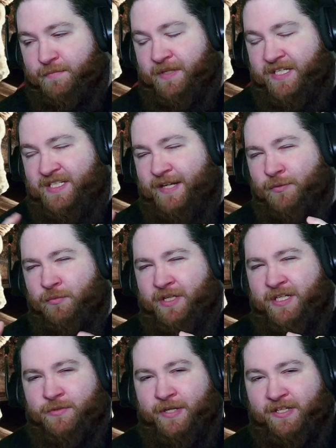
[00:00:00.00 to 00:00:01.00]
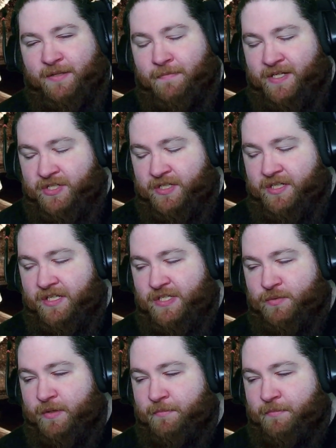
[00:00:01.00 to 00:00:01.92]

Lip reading: but it's never really directly mentioned in this one,